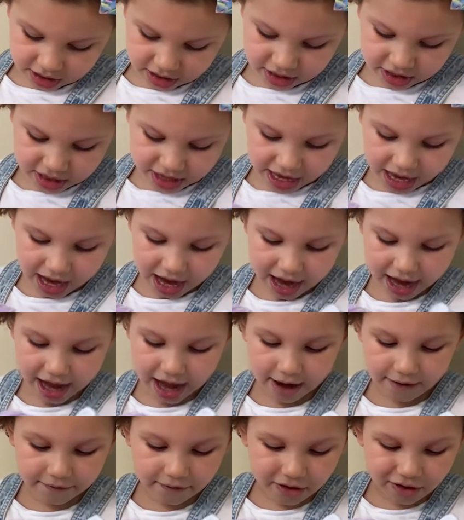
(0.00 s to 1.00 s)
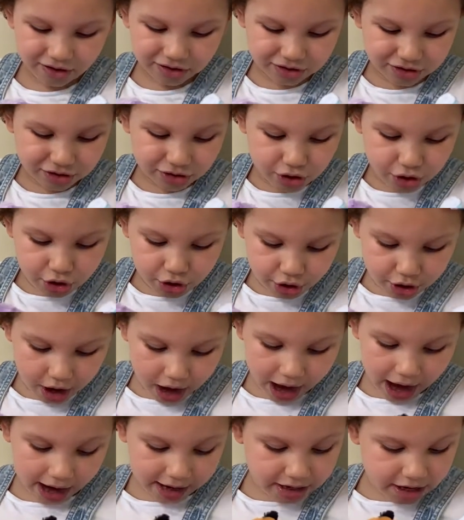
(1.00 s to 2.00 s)
that I have.
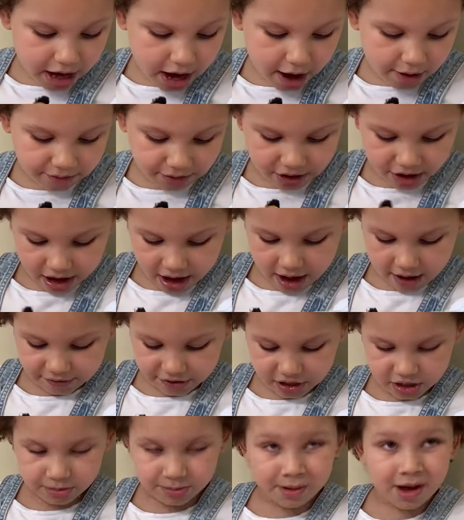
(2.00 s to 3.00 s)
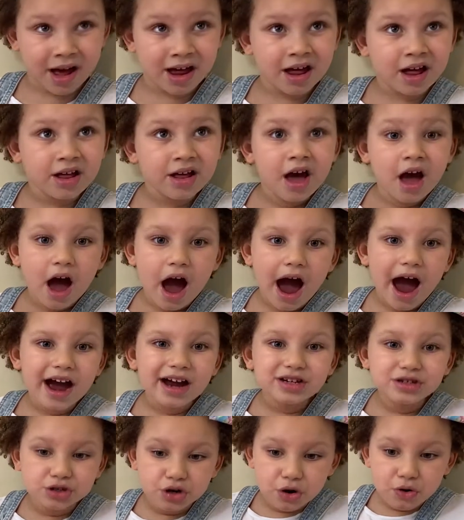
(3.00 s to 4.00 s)
I never have these, but I
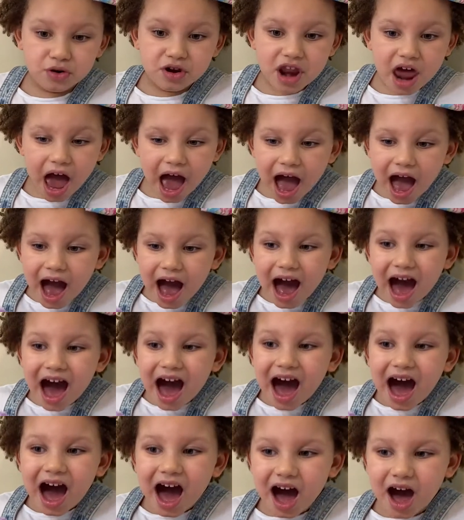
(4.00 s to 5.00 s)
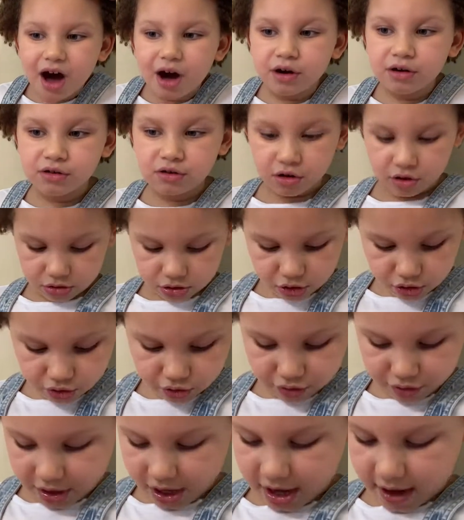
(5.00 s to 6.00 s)
do now.
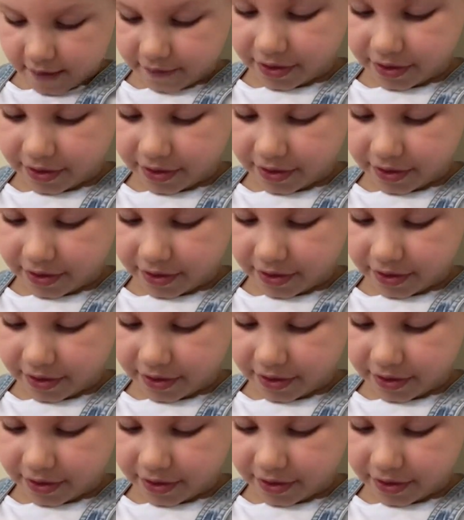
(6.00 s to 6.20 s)
3 of